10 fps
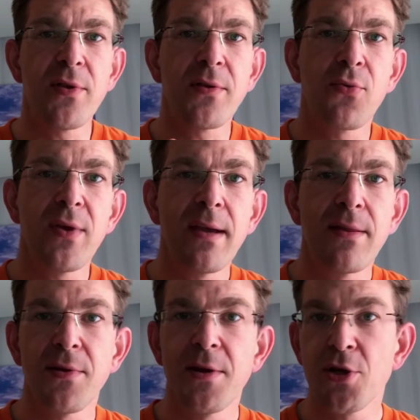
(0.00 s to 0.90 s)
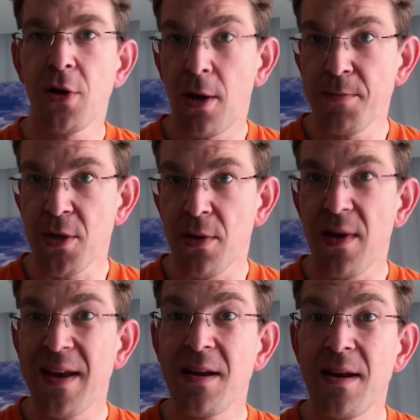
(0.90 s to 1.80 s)
it creates additional options
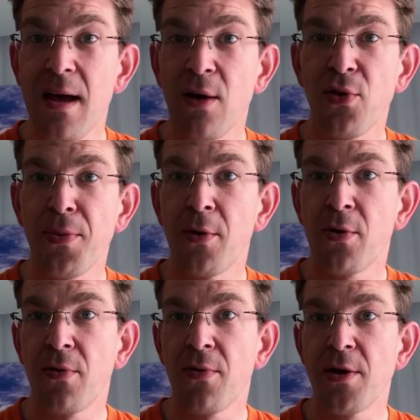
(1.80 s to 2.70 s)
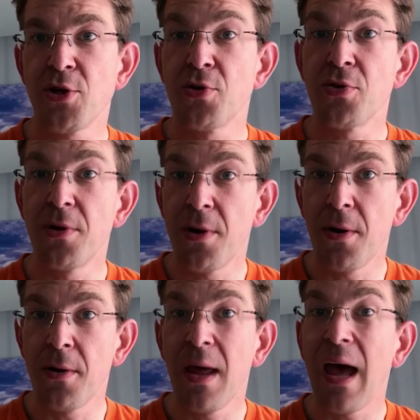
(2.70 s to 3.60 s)
and allows the organization to
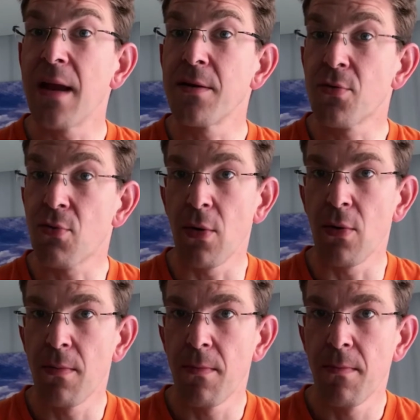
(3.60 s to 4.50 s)
learn and grow.